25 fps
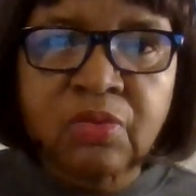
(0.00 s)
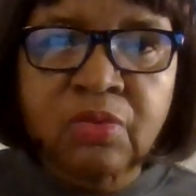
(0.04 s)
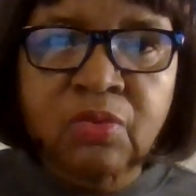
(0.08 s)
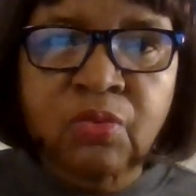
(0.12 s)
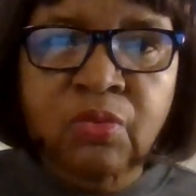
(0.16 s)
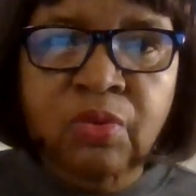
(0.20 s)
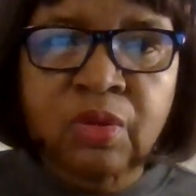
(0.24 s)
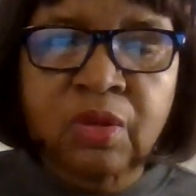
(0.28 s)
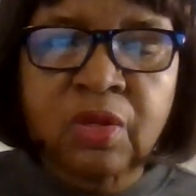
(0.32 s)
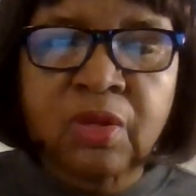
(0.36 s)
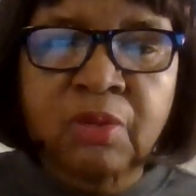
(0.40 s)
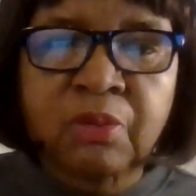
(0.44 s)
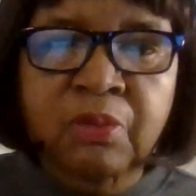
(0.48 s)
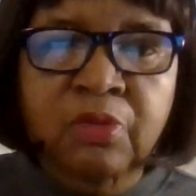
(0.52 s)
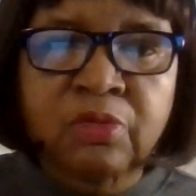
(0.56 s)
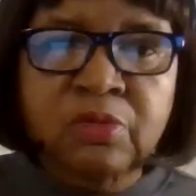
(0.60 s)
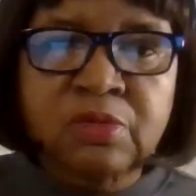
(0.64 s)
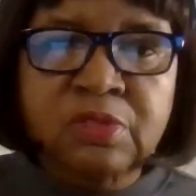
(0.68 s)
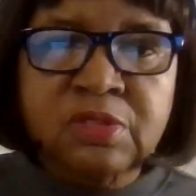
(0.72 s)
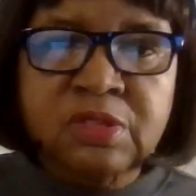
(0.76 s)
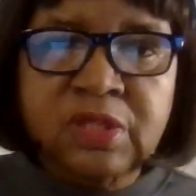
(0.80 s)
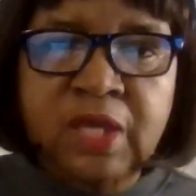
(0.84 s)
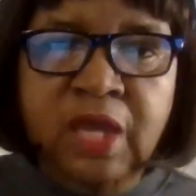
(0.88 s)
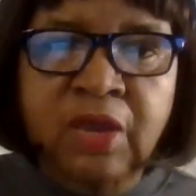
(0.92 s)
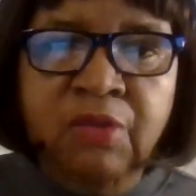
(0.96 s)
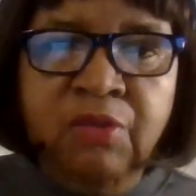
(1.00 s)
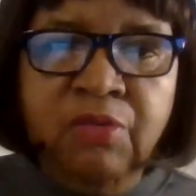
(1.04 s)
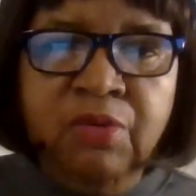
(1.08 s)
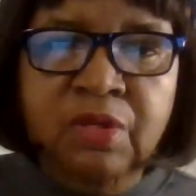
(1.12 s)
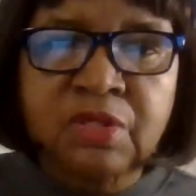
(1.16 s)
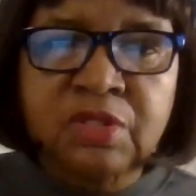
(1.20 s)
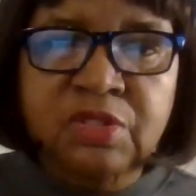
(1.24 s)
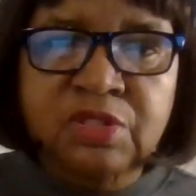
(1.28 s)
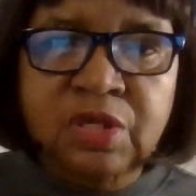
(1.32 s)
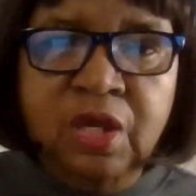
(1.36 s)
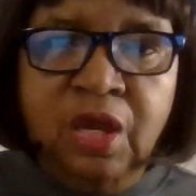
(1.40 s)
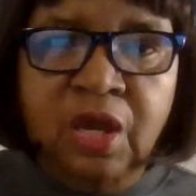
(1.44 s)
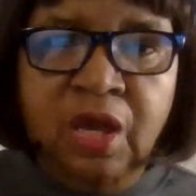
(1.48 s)
one of the most
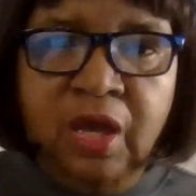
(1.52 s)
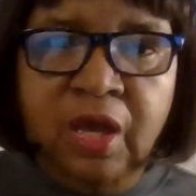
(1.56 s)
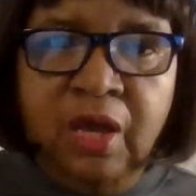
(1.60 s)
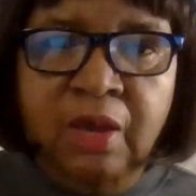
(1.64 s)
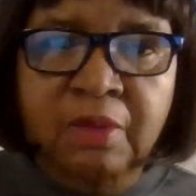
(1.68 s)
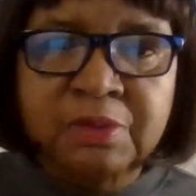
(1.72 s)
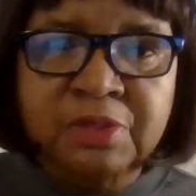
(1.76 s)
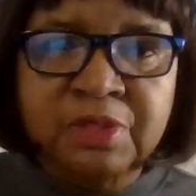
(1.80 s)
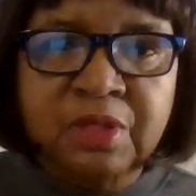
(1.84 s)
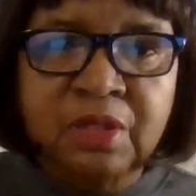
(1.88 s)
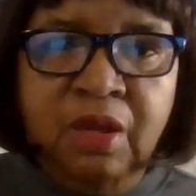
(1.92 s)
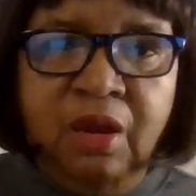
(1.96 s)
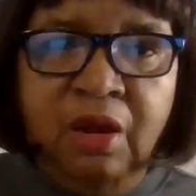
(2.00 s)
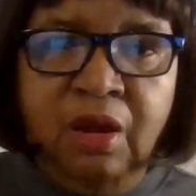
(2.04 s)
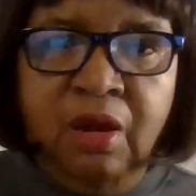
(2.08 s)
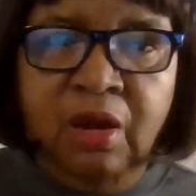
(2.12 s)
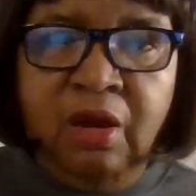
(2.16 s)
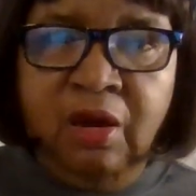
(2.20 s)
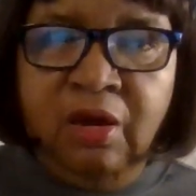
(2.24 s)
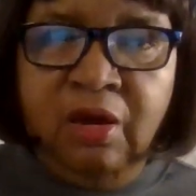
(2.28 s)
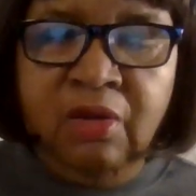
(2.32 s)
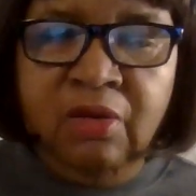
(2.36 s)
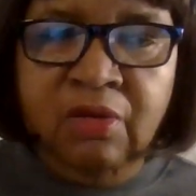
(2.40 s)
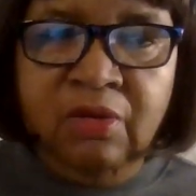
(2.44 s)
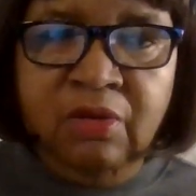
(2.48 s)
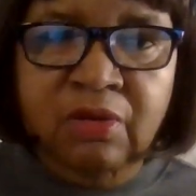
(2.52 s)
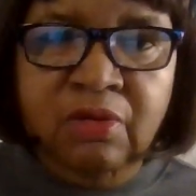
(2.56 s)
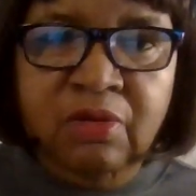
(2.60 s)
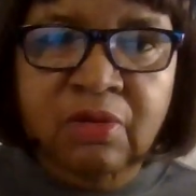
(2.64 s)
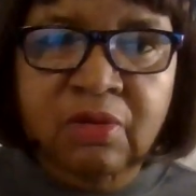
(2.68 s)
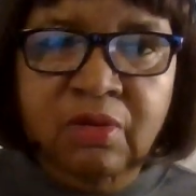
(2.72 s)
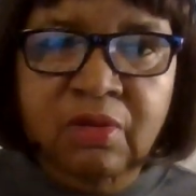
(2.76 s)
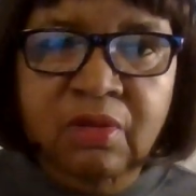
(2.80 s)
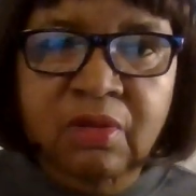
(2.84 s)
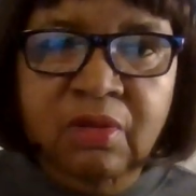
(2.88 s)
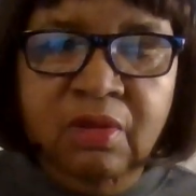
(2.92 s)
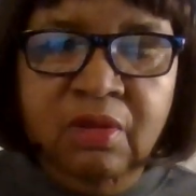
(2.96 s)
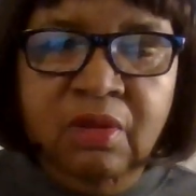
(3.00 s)
sacred jobs and honor,
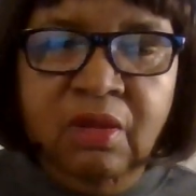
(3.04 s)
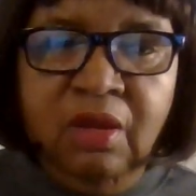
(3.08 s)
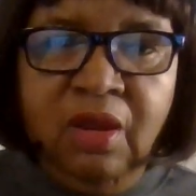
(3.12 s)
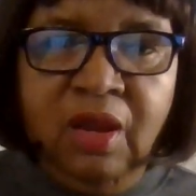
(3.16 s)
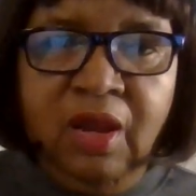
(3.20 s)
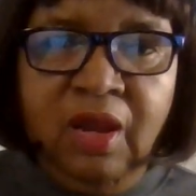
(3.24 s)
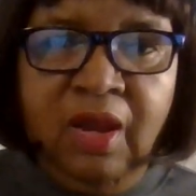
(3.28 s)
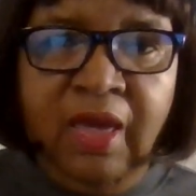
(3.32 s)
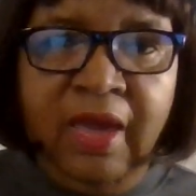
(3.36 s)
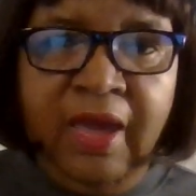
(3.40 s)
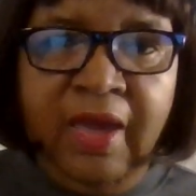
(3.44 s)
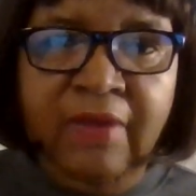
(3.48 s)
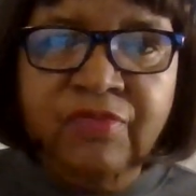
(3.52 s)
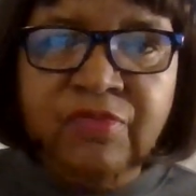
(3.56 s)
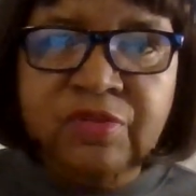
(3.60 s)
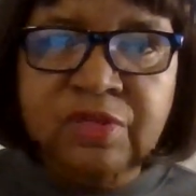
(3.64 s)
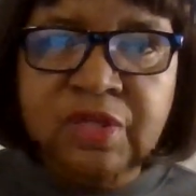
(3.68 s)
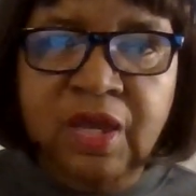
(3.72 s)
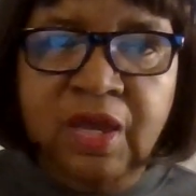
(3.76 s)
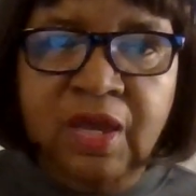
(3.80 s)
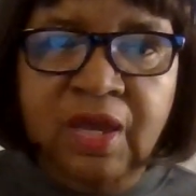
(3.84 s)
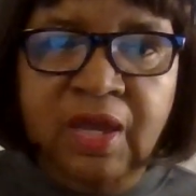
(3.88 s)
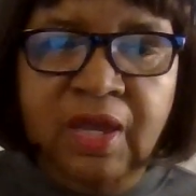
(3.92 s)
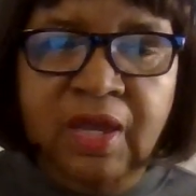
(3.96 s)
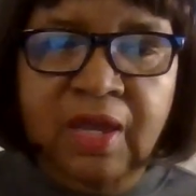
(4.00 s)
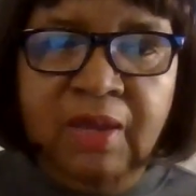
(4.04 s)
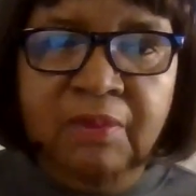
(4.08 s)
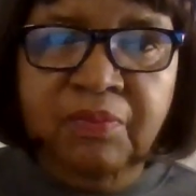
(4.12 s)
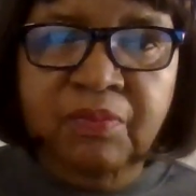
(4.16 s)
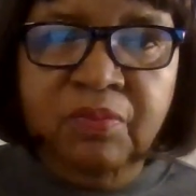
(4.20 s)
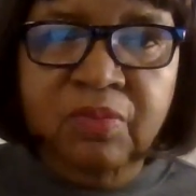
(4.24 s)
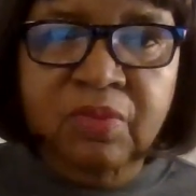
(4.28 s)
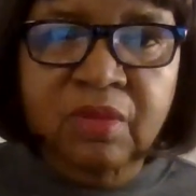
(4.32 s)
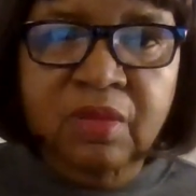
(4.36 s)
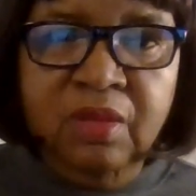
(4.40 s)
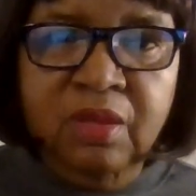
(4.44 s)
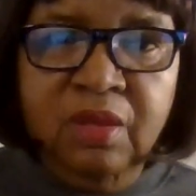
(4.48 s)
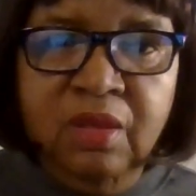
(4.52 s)
lifetime,
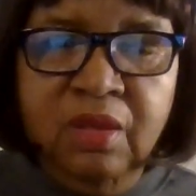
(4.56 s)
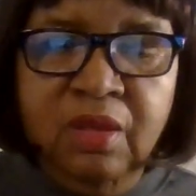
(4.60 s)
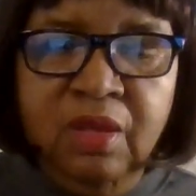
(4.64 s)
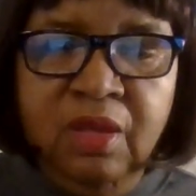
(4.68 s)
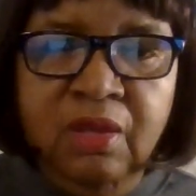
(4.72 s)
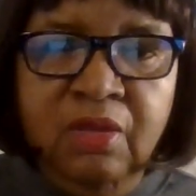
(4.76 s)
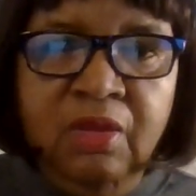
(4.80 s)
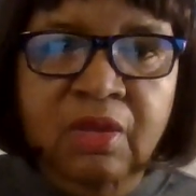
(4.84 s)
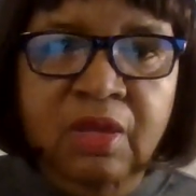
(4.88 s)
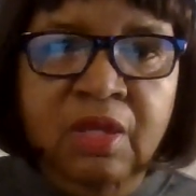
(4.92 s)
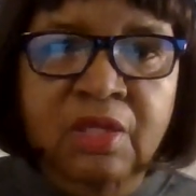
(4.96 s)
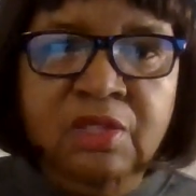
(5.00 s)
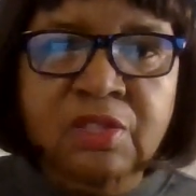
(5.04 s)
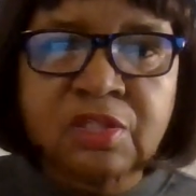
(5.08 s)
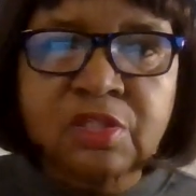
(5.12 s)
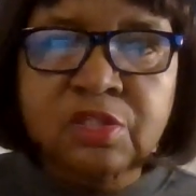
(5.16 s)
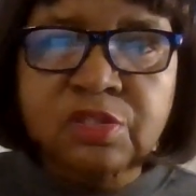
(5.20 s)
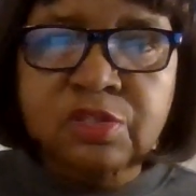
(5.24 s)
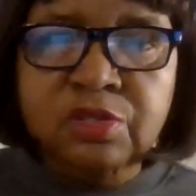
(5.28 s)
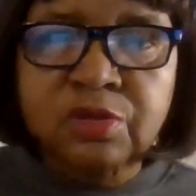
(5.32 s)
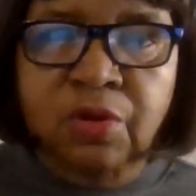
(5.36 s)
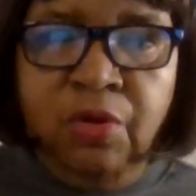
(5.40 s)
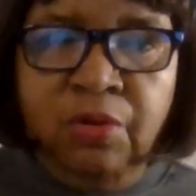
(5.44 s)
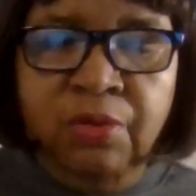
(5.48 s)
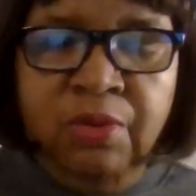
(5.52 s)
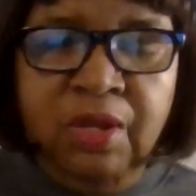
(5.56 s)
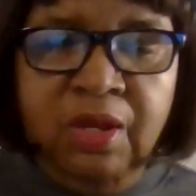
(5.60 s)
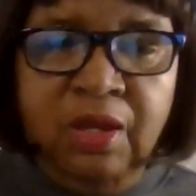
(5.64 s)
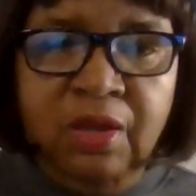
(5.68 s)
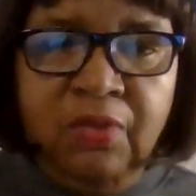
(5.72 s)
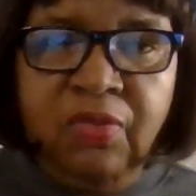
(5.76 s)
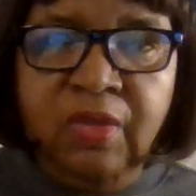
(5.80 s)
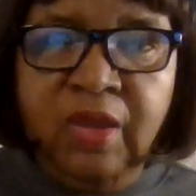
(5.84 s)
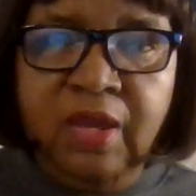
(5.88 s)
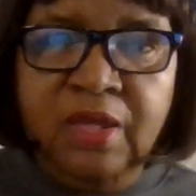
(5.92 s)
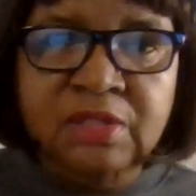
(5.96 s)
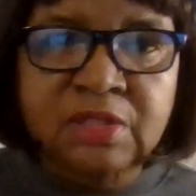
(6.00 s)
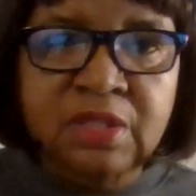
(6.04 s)
historic
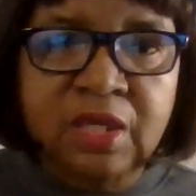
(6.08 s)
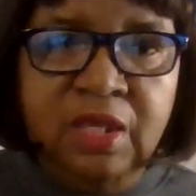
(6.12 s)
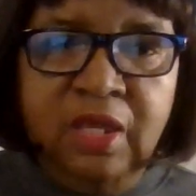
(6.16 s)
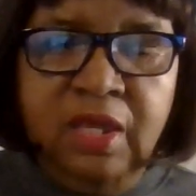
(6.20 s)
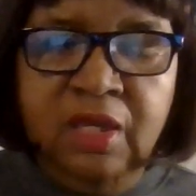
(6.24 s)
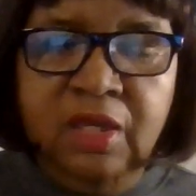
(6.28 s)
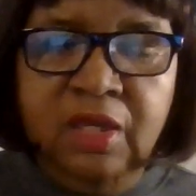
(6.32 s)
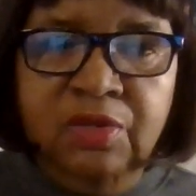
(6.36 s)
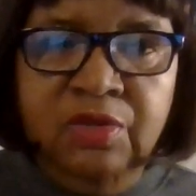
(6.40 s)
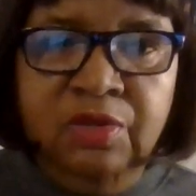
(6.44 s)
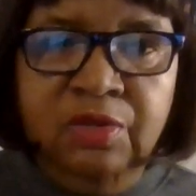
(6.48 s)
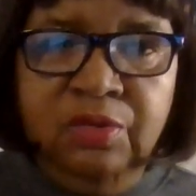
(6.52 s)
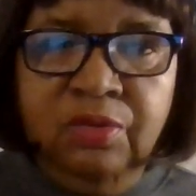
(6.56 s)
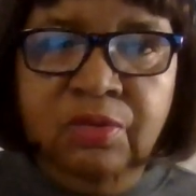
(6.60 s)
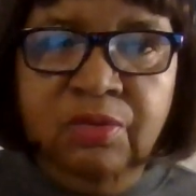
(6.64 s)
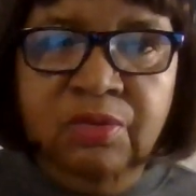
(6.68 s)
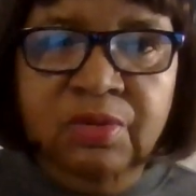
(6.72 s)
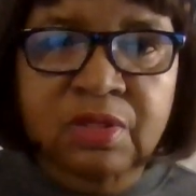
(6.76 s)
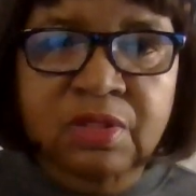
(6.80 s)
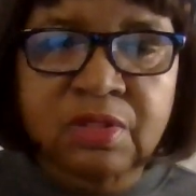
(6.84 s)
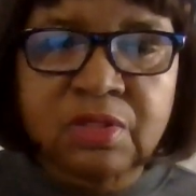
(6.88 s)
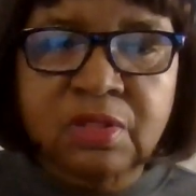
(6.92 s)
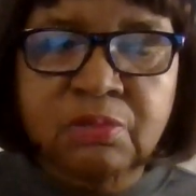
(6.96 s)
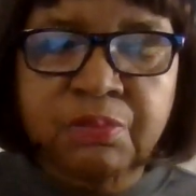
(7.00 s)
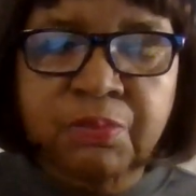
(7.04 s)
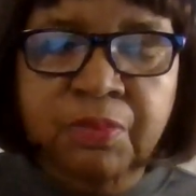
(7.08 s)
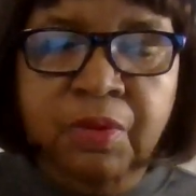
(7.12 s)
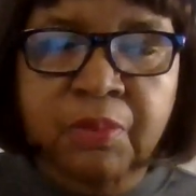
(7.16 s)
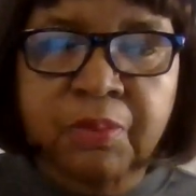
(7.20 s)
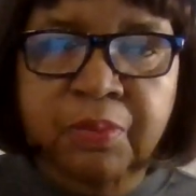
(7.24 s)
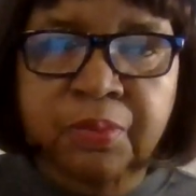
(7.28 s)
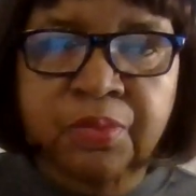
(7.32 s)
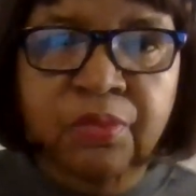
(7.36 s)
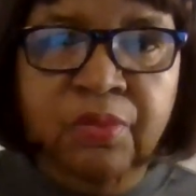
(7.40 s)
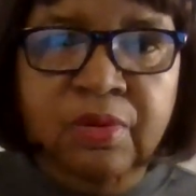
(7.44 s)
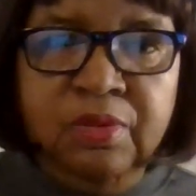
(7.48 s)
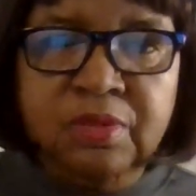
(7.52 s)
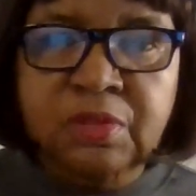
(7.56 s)
things that he can do is
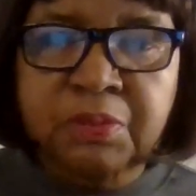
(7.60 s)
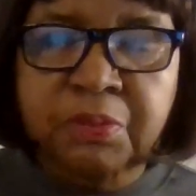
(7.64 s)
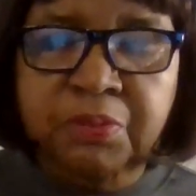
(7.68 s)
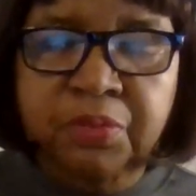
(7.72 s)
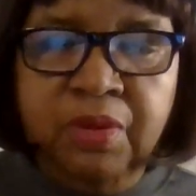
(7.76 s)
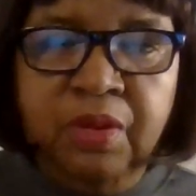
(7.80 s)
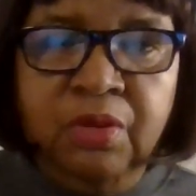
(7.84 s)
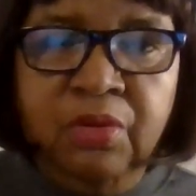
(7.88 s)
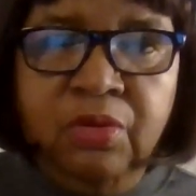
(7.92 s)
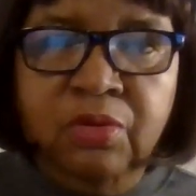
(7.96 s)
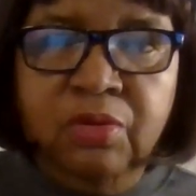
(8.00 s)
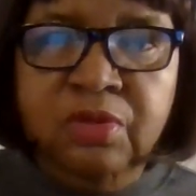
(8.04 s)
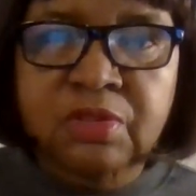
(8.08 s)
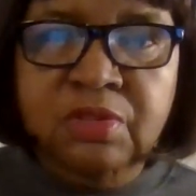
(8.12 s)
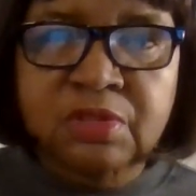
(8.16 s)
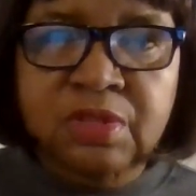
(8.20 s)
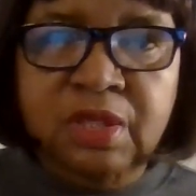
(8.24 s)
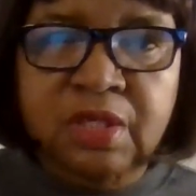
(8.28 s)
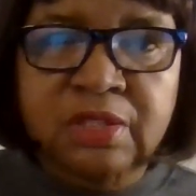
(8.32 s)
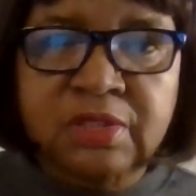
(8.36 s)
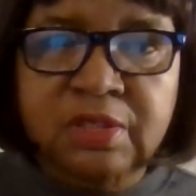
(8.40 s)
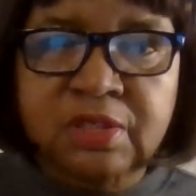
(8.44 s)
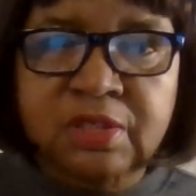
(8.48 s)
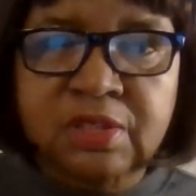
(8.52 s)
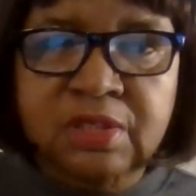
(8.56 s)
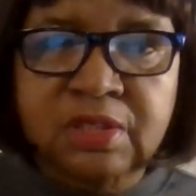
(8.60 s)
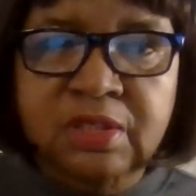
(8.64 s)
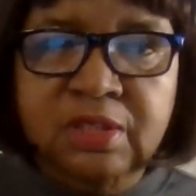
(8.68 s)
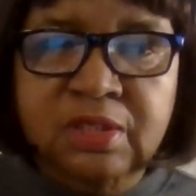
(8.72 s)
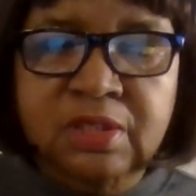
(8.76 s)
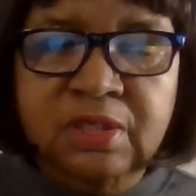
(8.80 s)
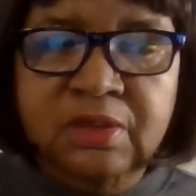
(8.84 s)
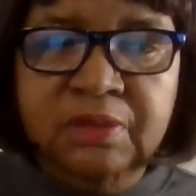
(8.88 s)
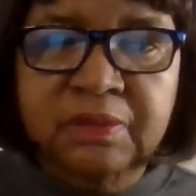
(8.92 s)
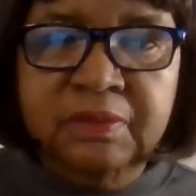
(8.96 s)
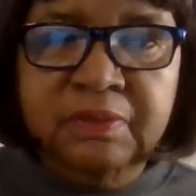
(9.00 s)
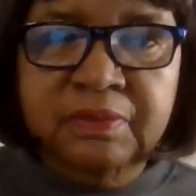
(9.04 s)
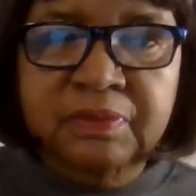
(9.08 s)
appoint Supreme Court justices.